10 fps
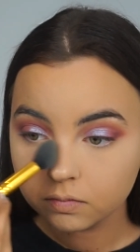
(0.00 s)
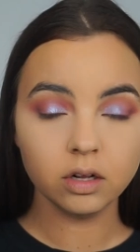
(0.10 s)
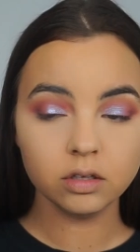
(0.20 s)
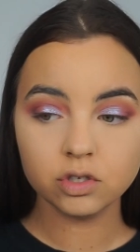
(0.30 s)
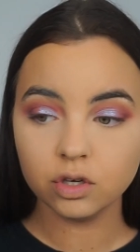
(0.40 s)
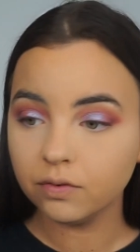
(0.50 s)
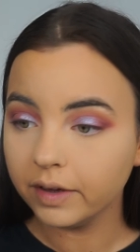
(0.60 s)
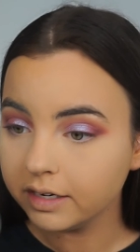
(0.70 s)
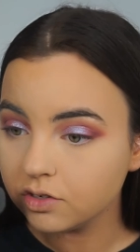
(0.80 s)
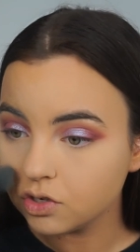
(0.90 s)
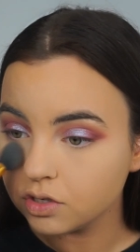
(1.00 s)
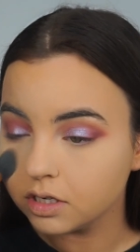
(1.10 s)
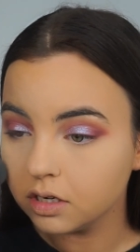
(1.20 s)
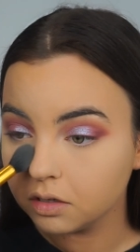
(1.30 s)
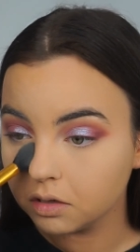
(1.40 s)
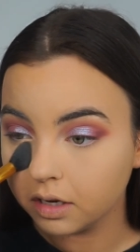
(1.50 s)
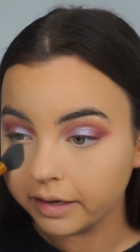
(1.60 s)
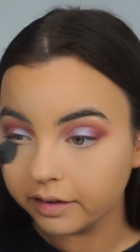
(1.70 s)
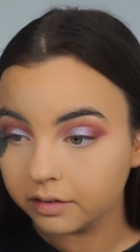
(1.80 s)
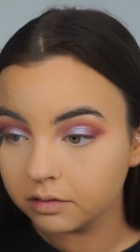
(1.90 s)
Oh, Too Faced, you did it
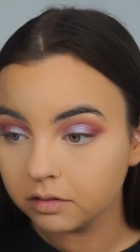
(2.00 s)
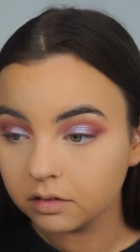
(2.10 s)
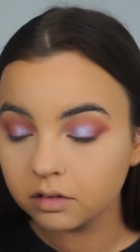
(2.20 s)
again.